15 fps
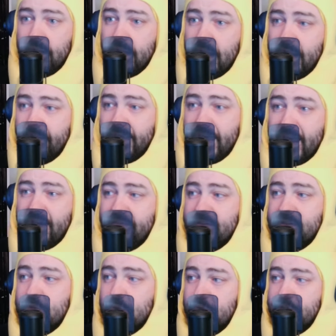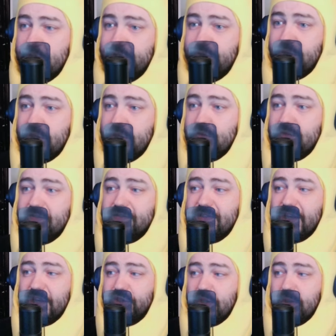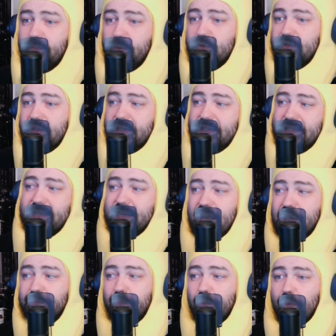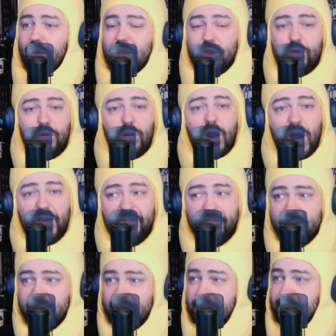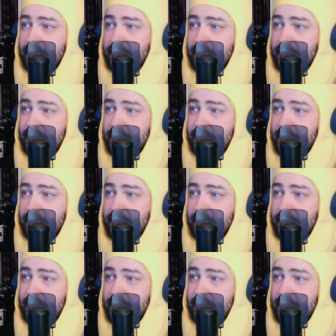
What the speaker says: a Catholic school teacher accused of sexually abusing a teenage boy in her office.